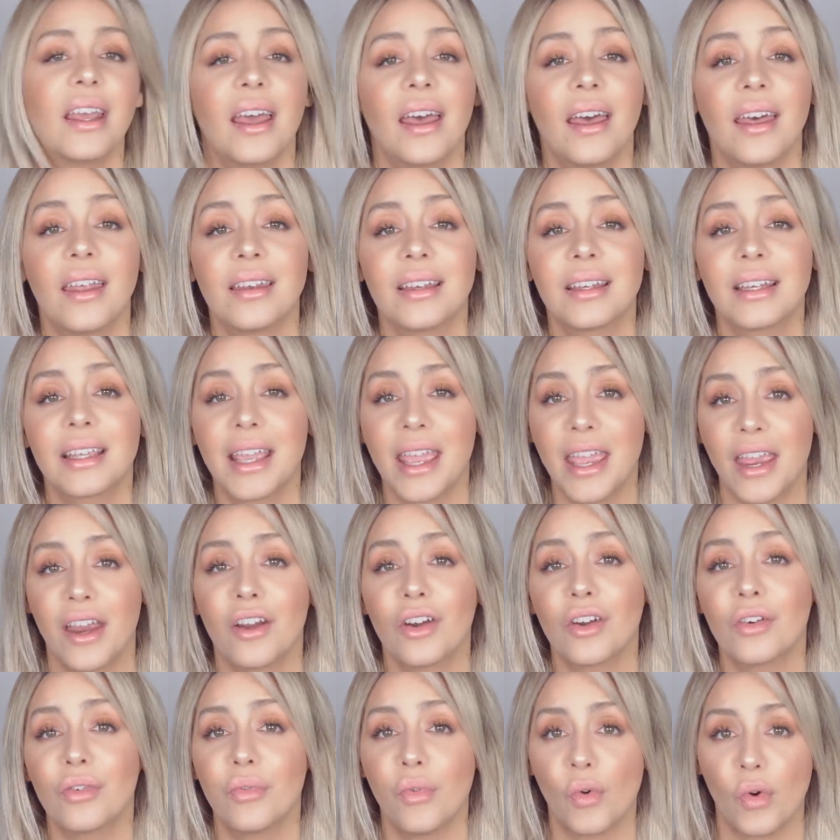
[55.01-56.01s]
and
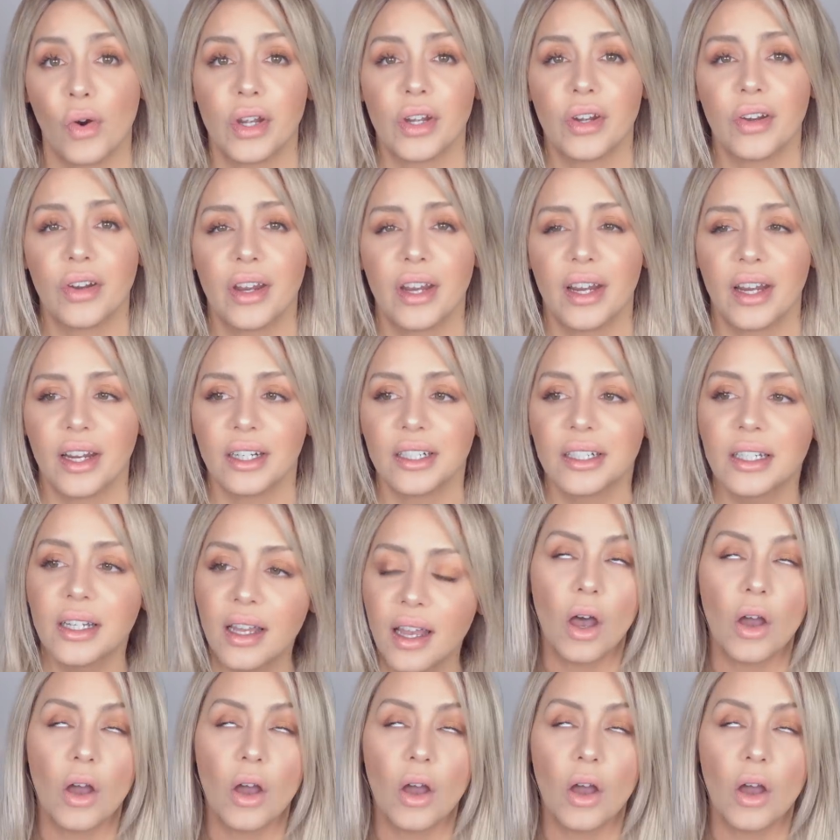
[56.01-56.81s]
care for your hair.